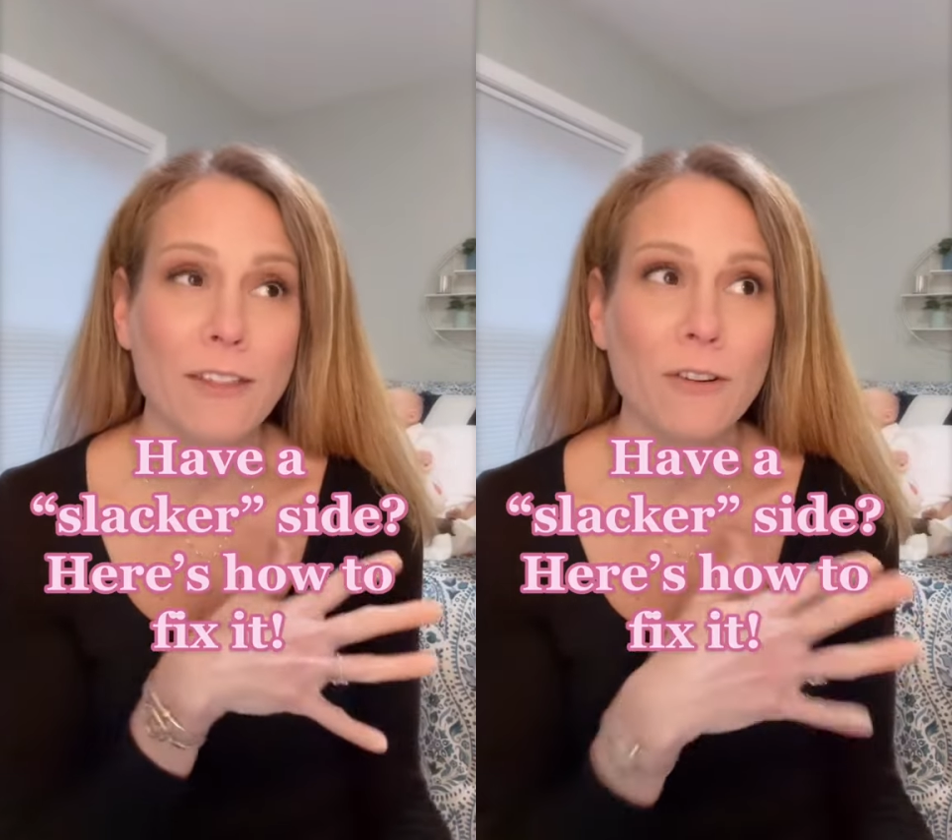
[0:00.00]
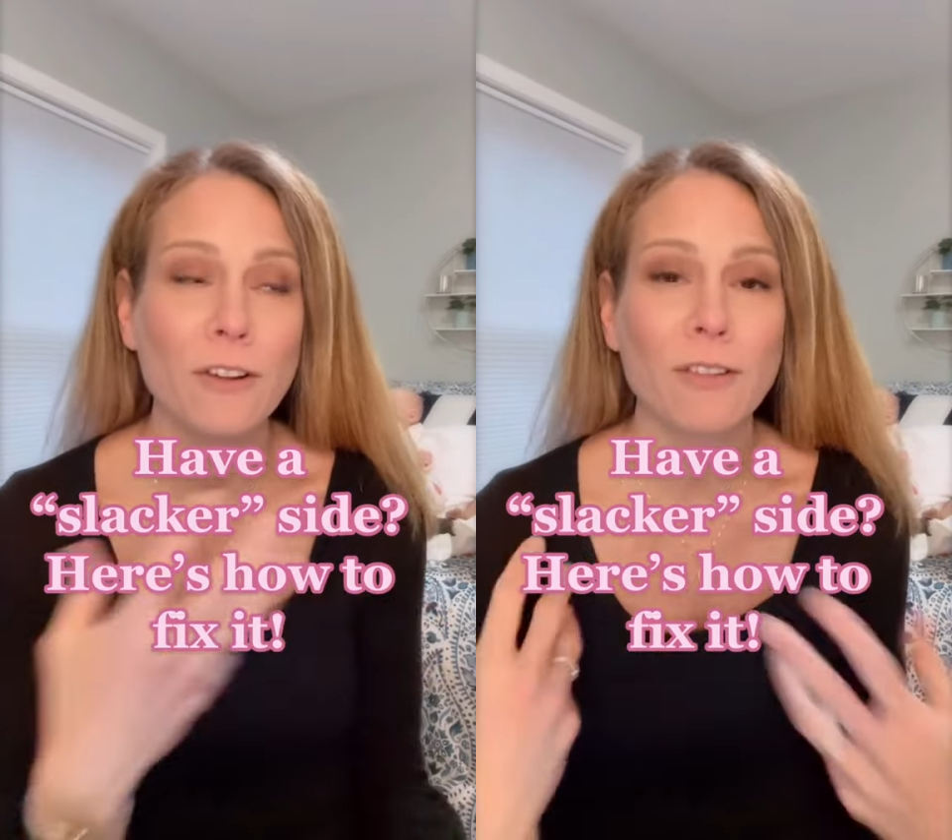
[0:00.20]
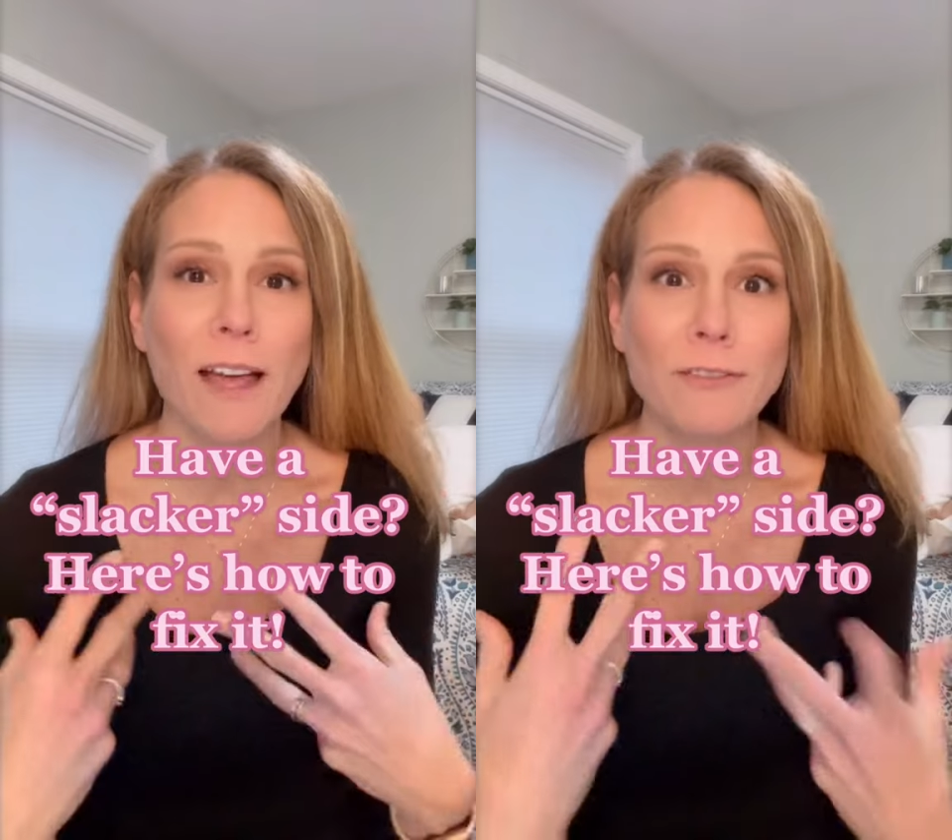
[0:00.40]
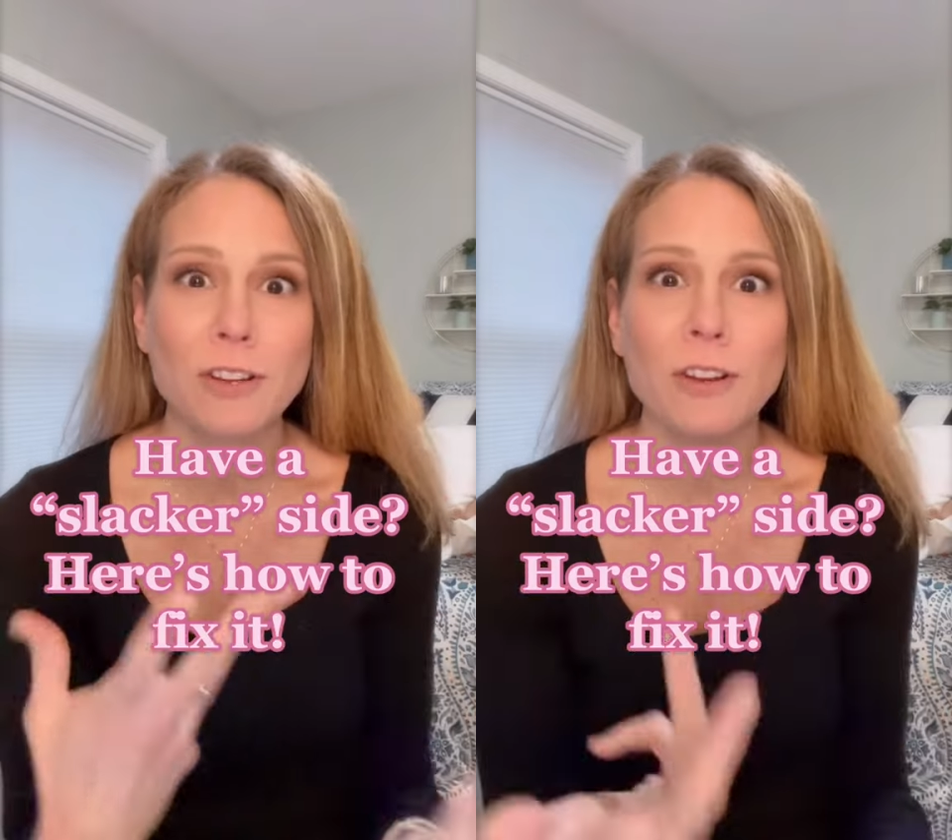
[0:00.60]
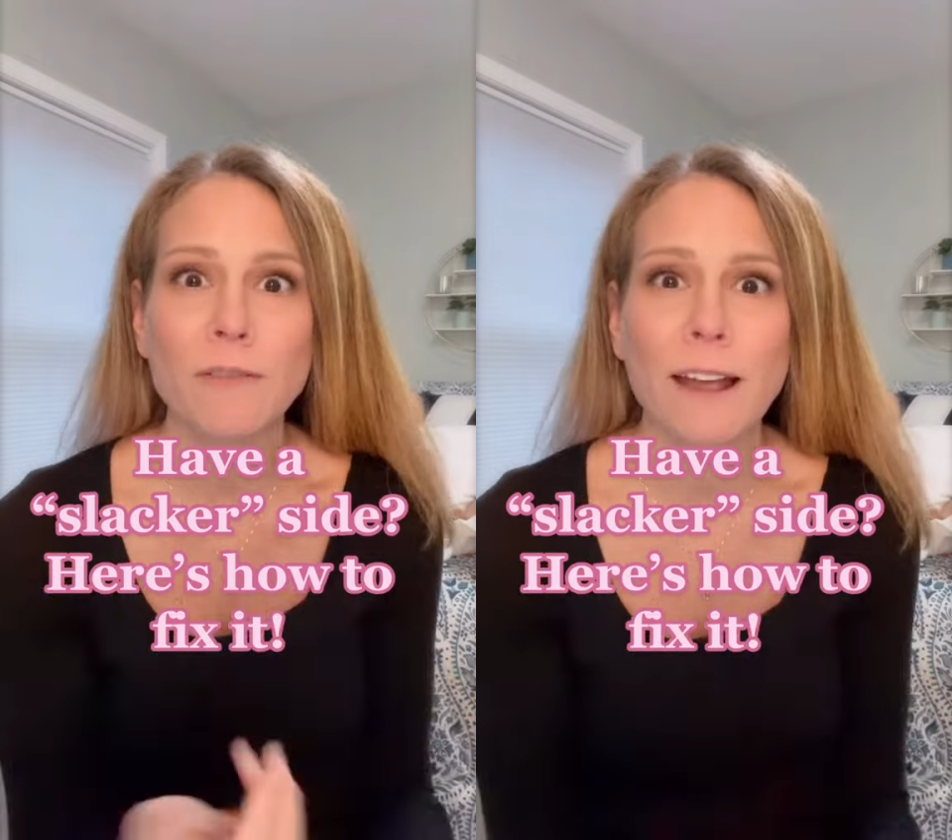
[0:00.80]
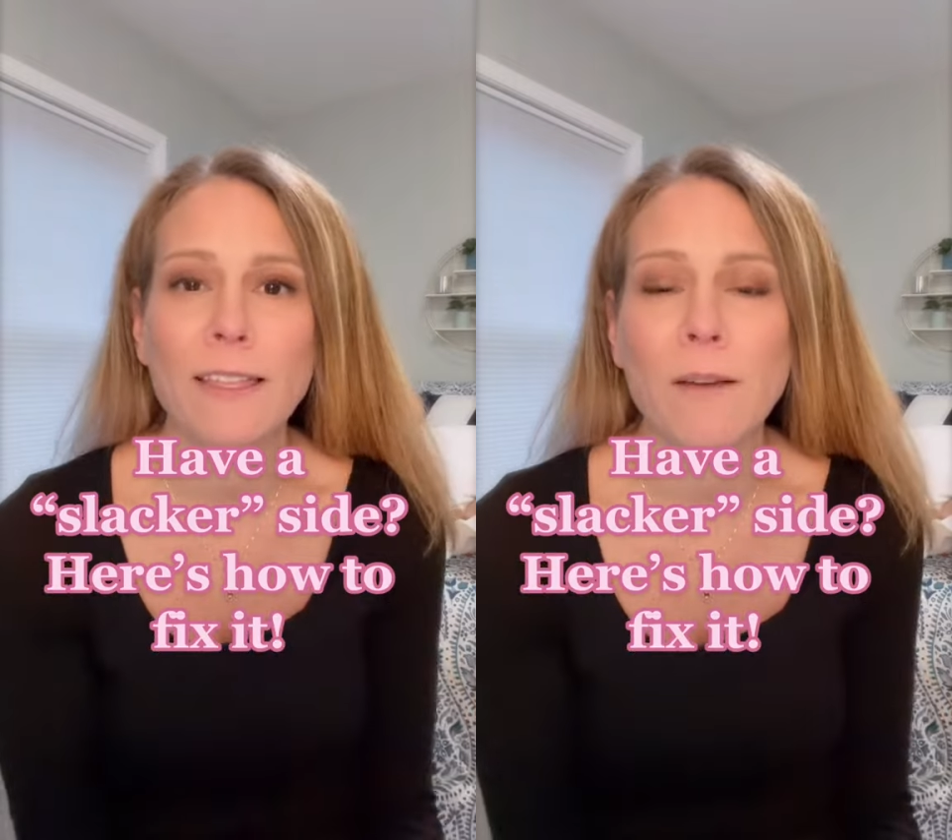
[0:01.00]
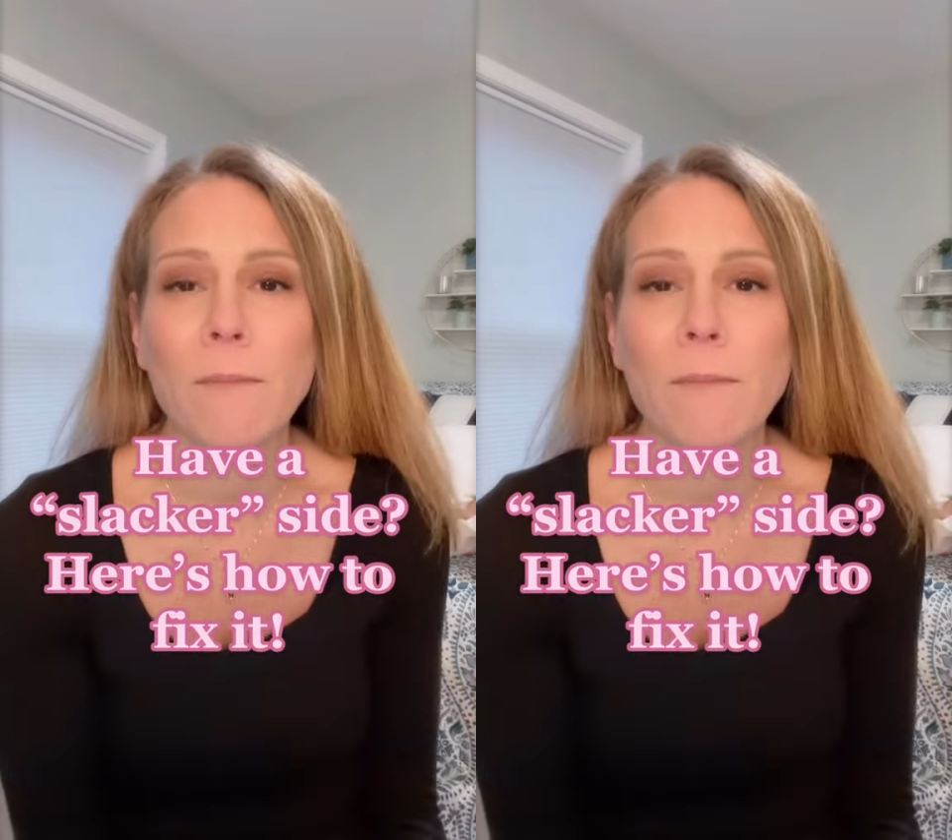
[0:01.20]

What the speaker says: either your left or your right,